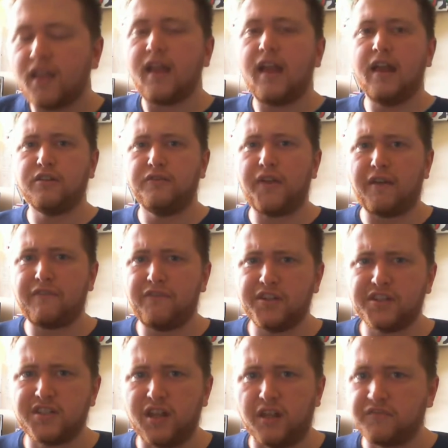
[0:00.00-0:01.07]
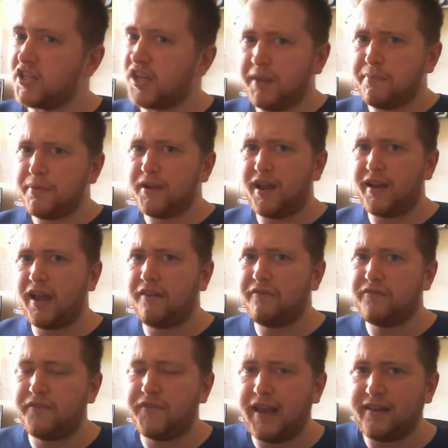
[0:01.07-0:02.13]
And all that fun stuff. So keep an eye
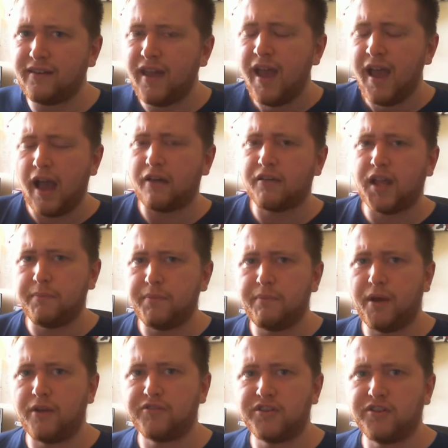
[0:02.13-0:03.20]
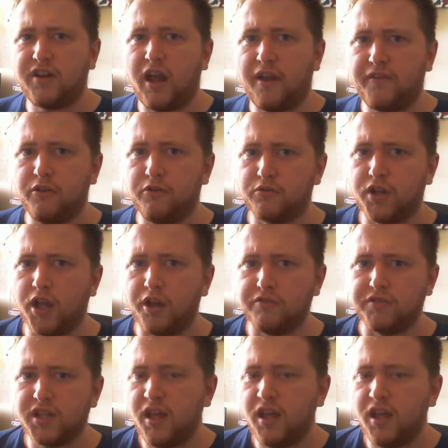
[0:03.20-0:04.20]
out for that. I'll keep you posted on how that all goes.